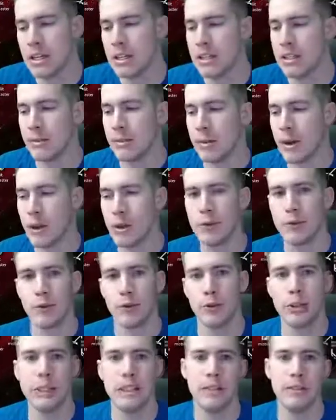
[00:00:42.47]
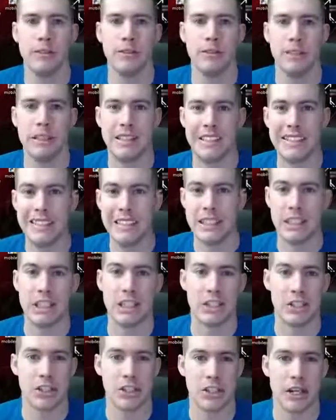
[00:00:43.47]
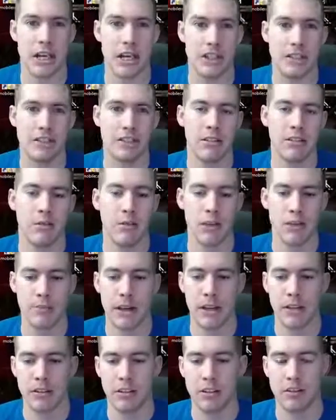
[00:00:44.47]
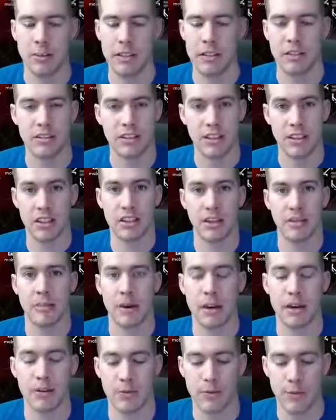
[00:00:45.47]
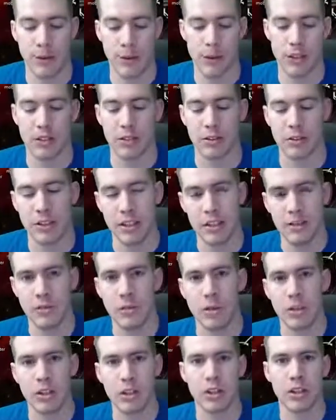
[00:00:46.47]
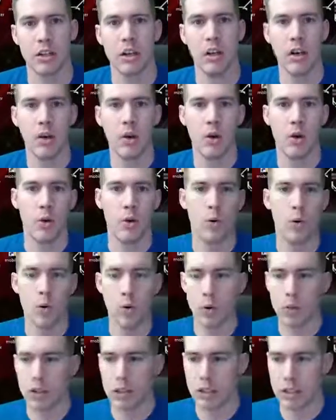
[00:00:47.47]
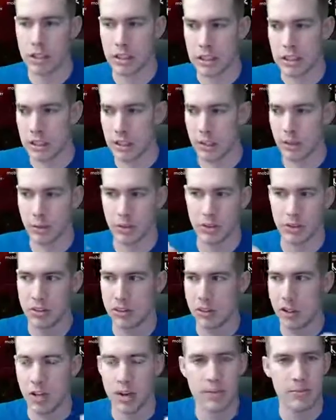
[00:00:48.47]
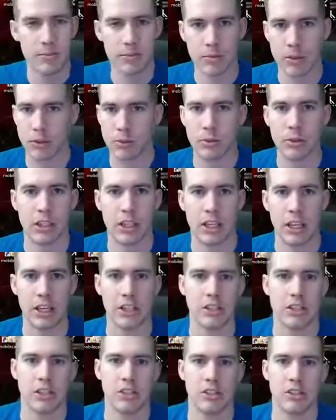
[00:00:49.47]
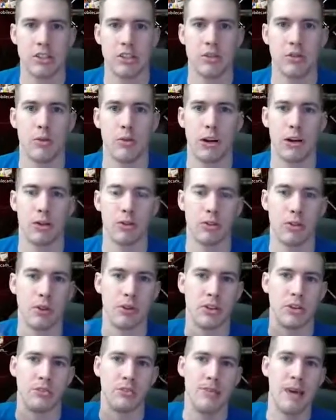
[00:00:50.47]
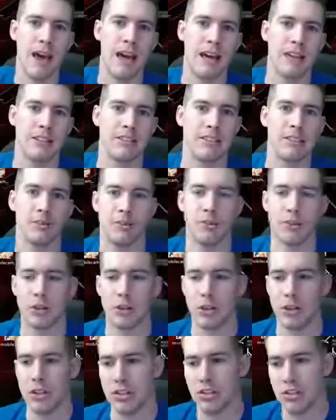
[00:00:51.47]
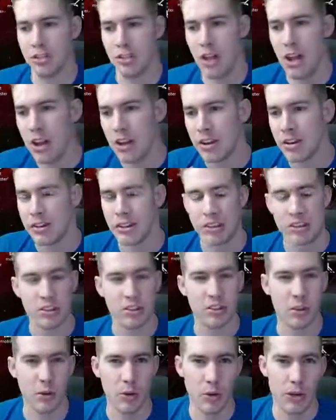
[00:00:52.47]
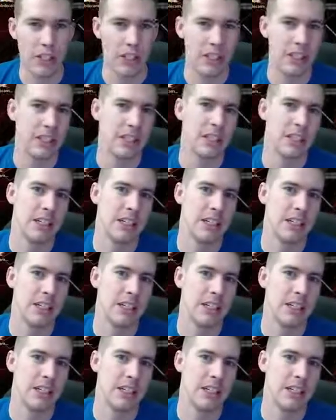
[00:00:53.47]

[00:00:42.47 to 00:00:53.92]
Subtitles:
the microphone didn't initialize, which basically means that the microphone either didn't work or there was some communication issue to where it was always maxed, it was always distorted.